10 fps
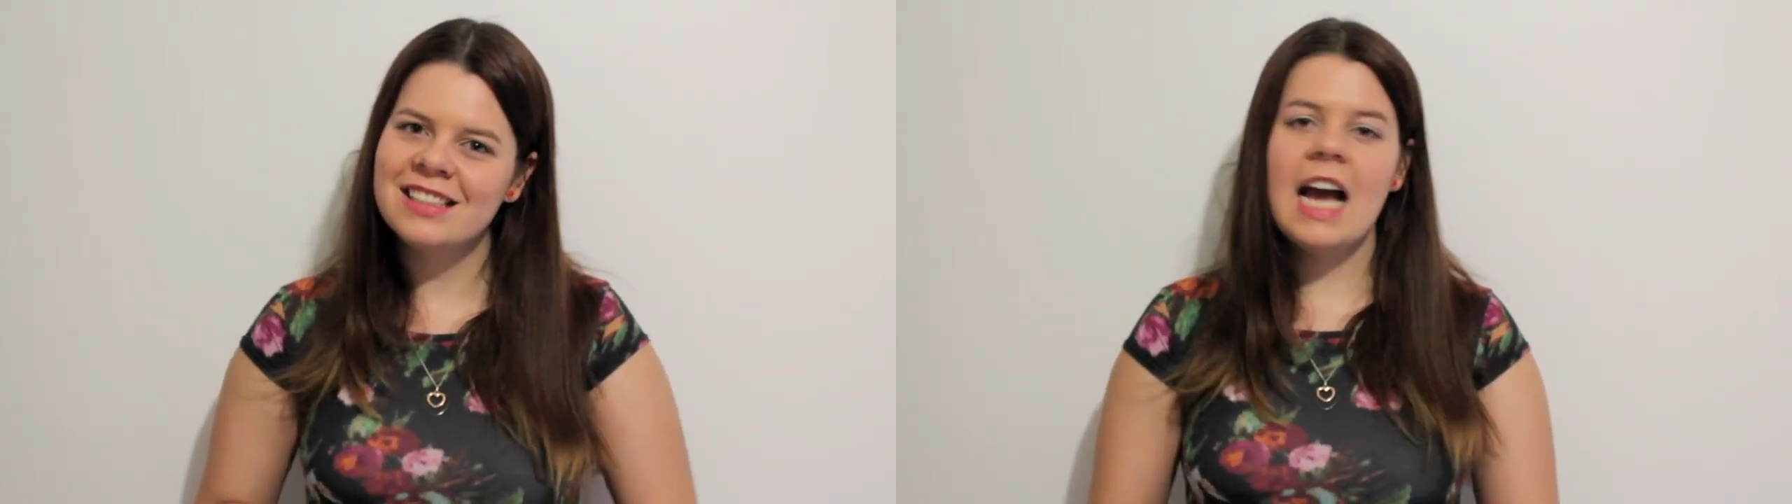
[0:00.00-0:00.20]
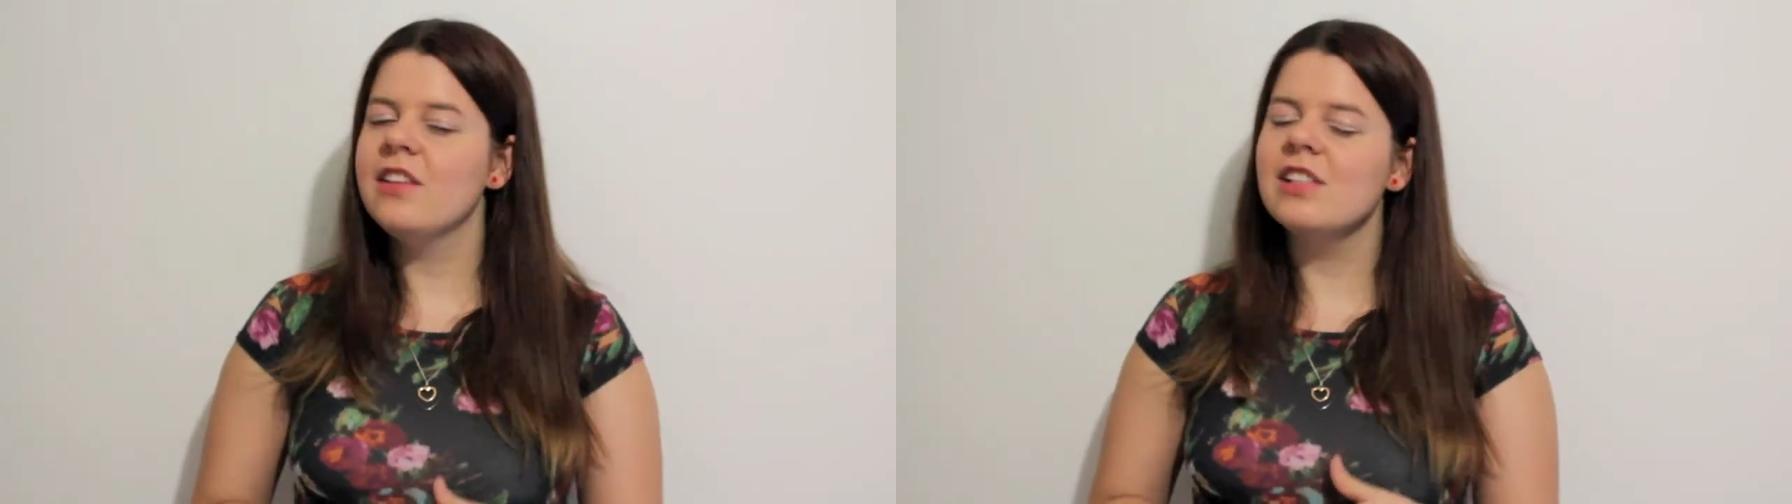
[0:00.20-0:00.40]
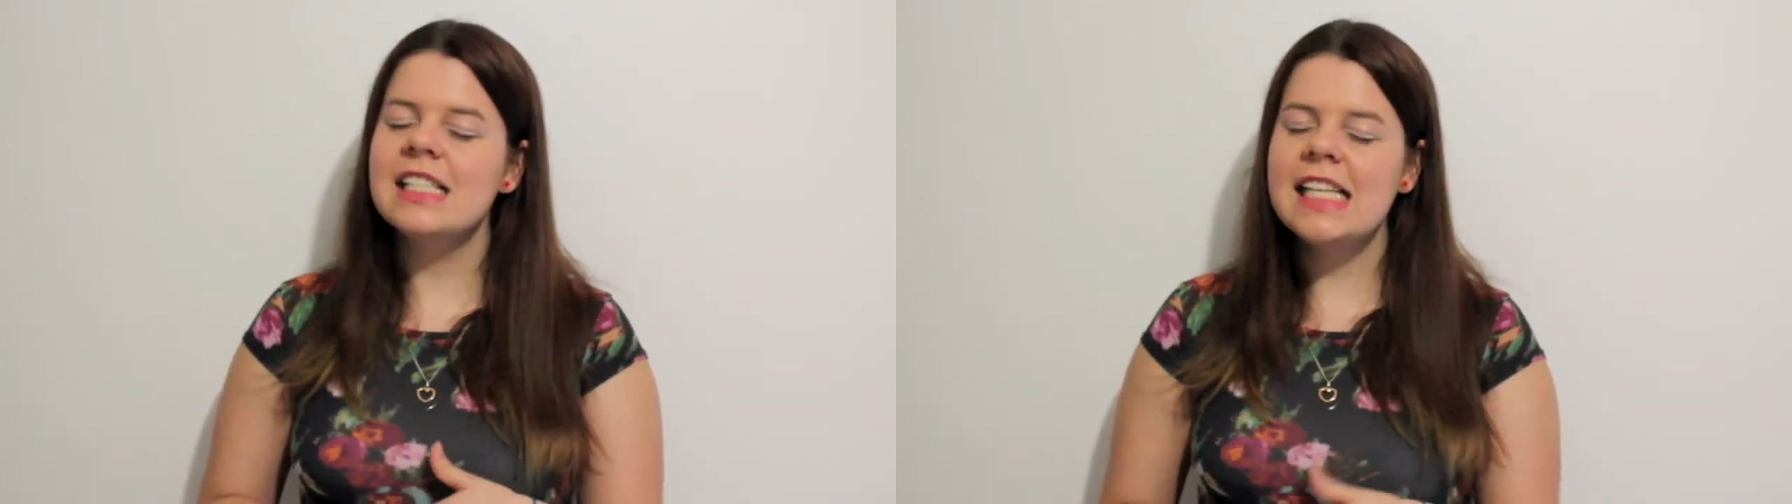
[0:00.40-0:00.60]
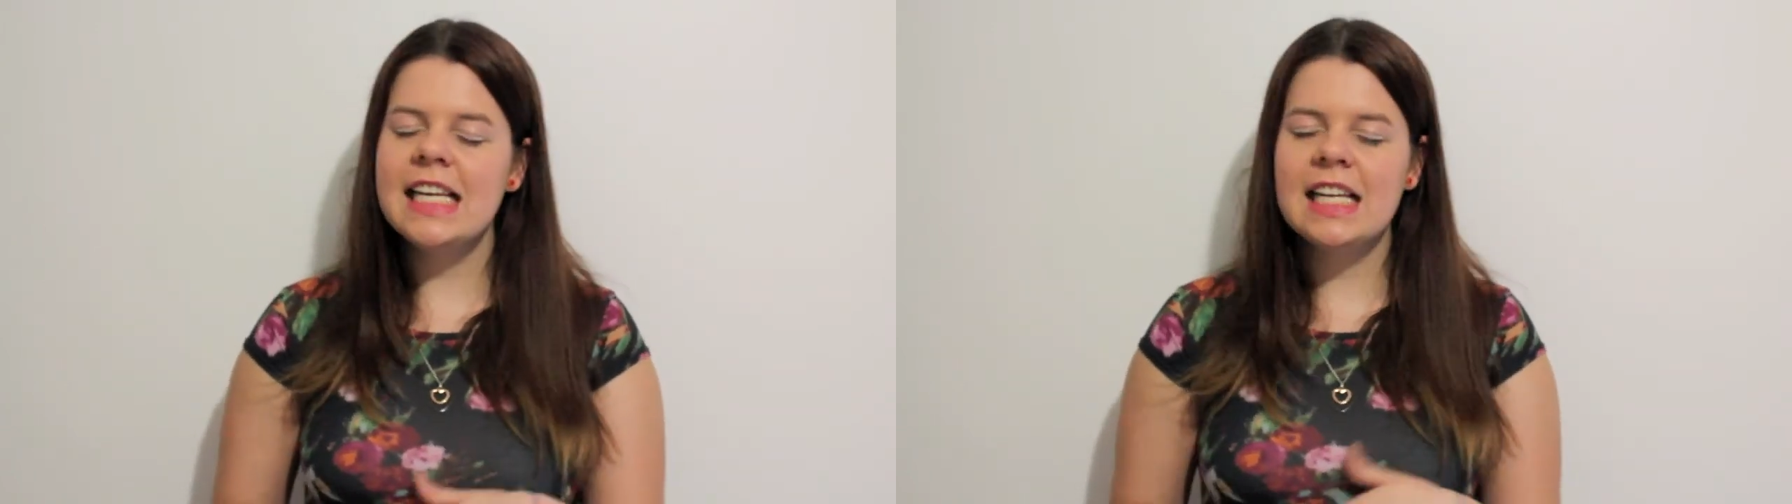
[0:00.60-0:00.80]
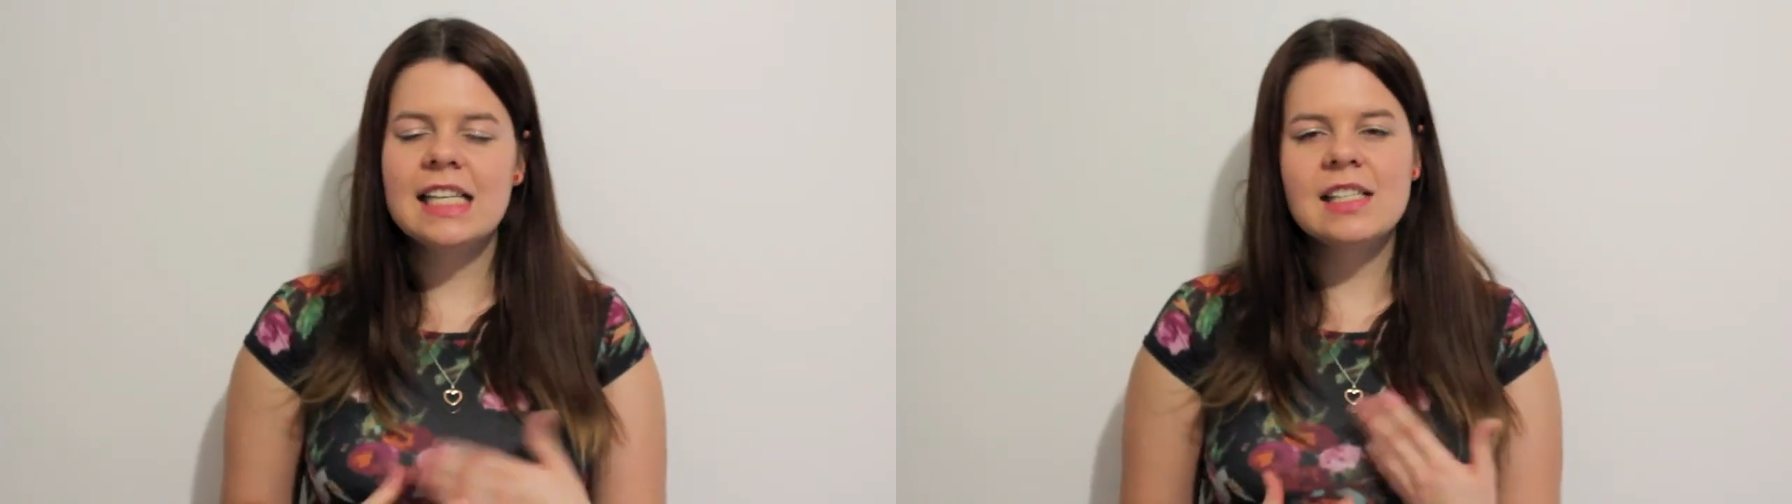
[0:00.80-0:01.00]
I just
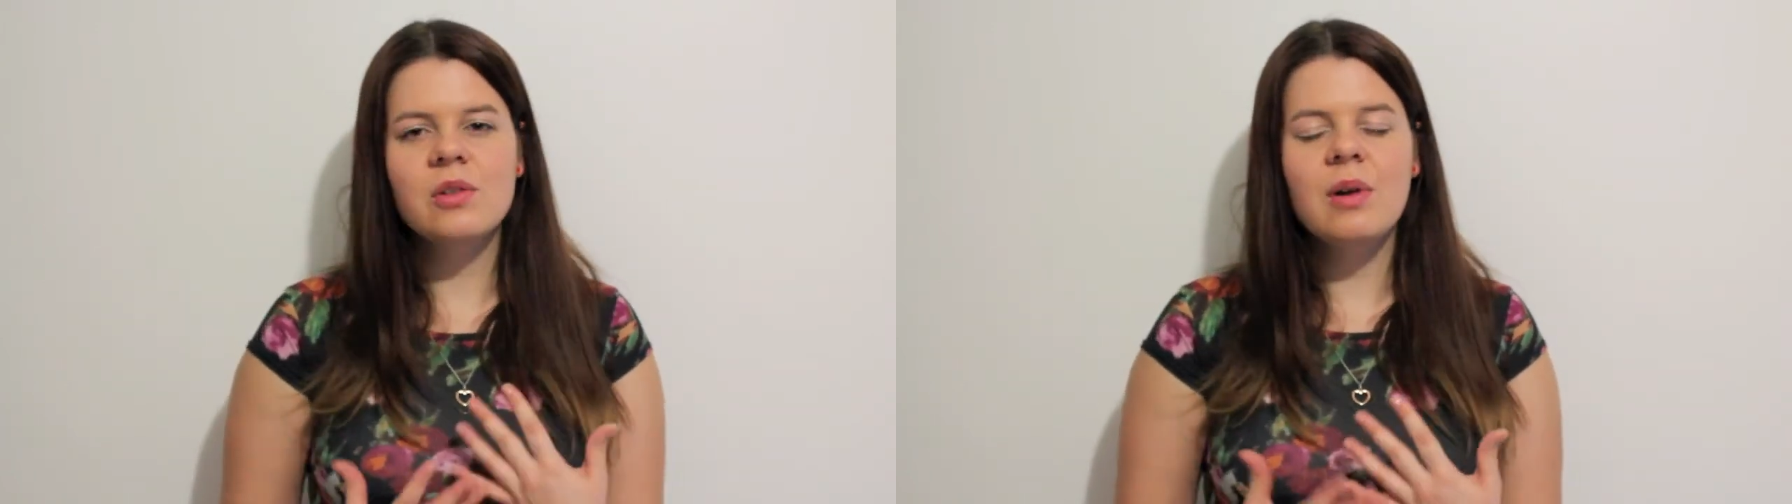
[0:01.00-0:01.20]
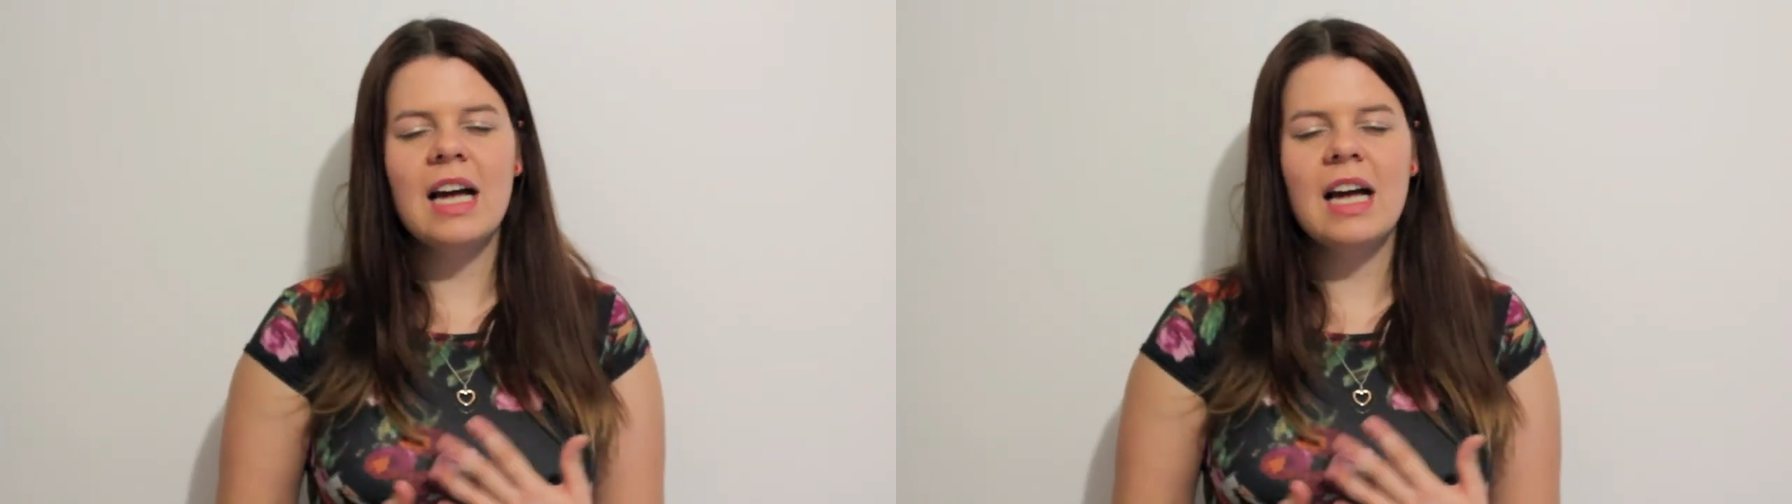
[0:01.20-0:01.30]
need a little